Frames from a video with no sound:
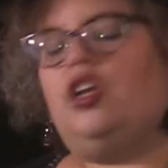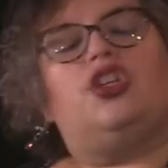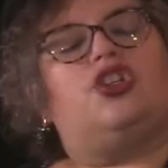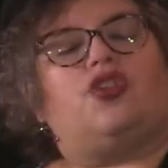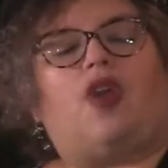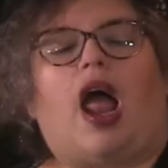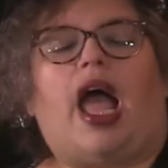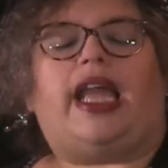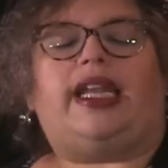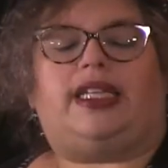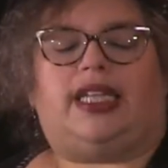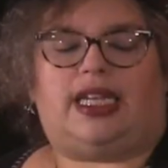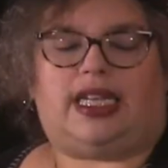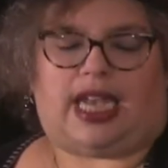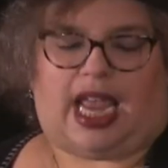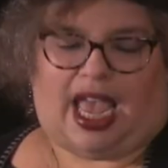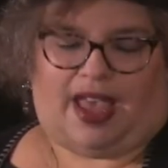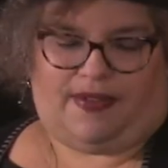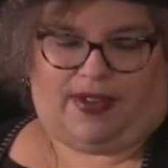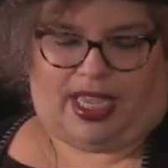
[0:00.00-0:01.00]
trying to
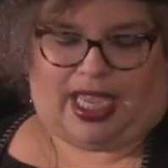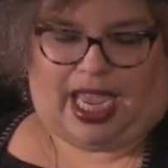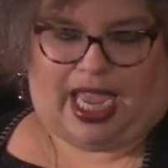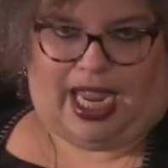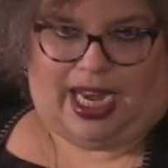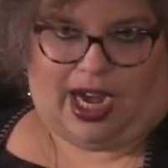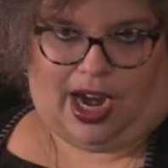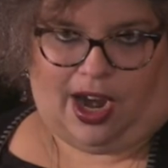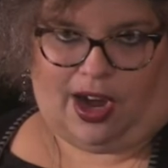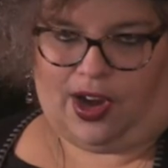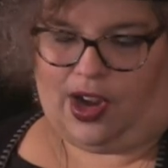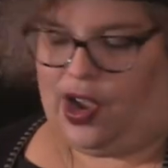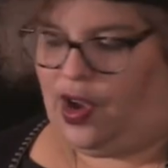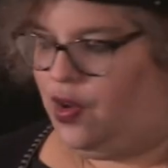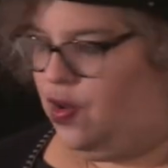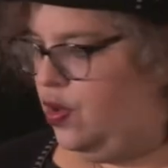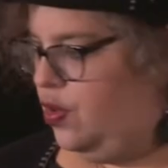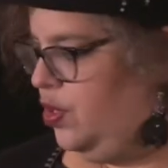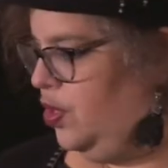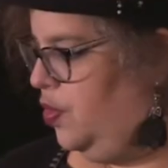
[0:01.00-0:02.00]
navigate our
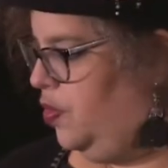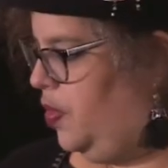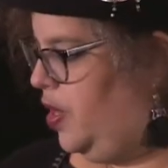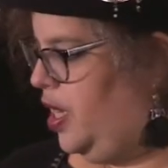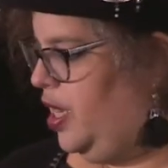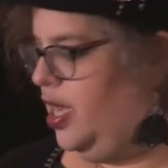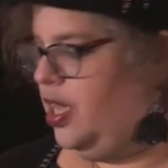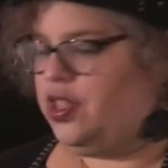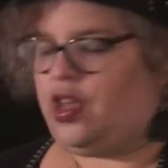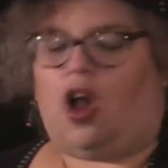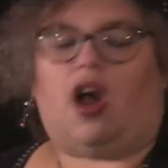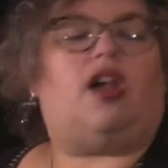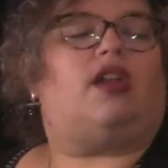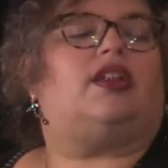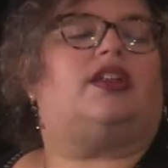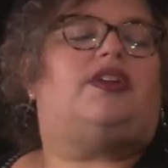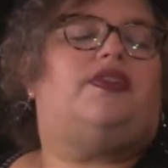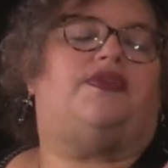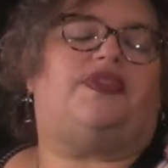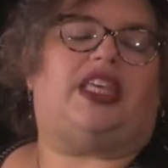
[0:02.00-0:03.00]
coast with
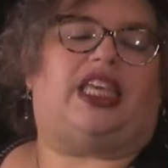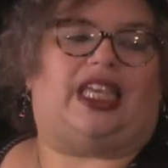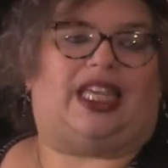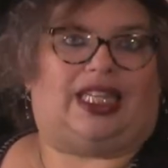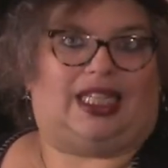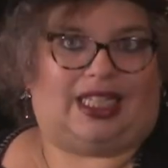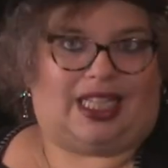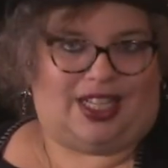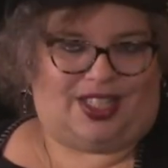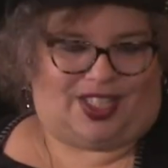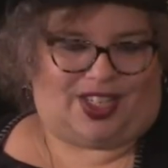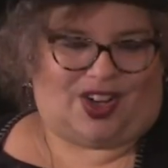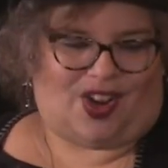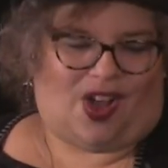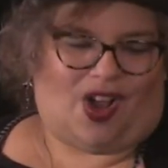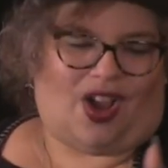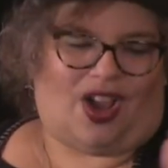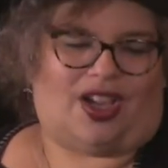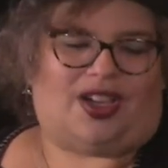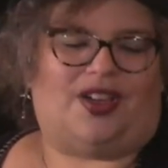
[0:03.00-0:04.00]
all of the inlets and
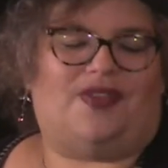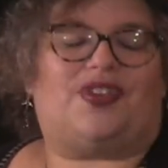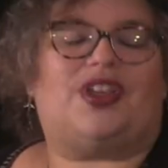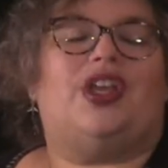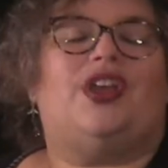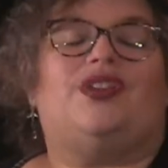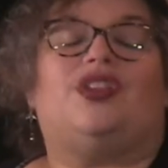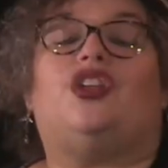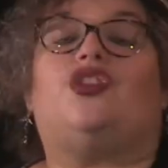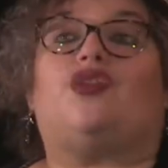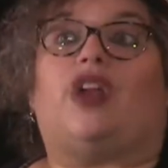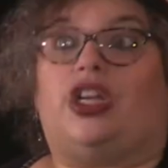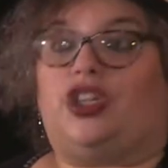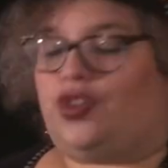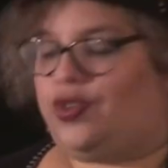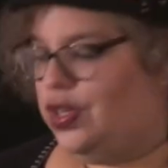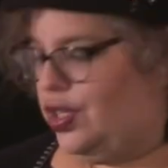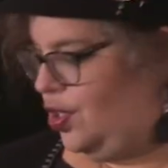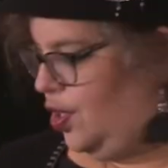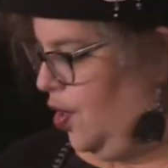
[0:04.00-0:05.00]
all of the
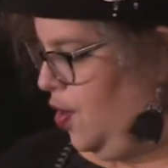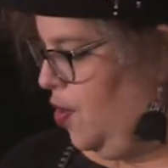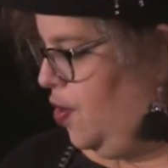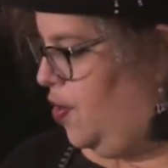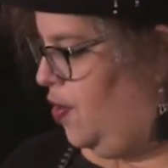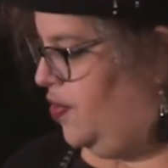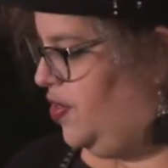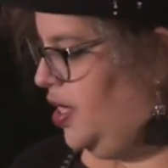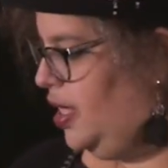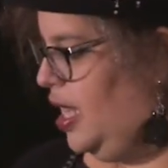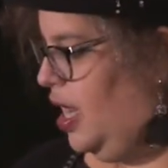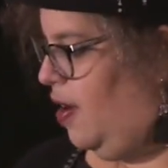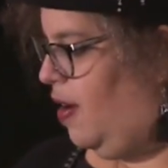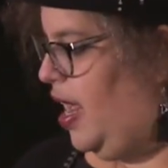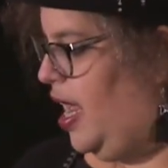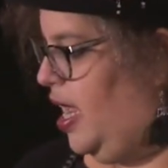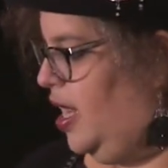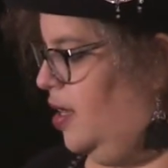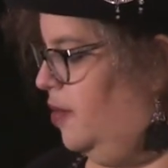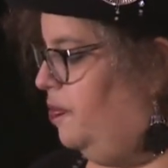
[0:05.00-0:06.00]
treacherous coves
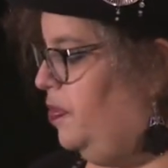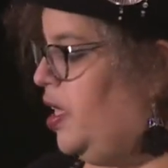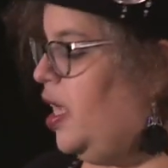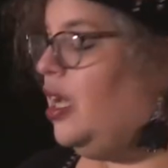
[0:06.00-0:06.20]
therein.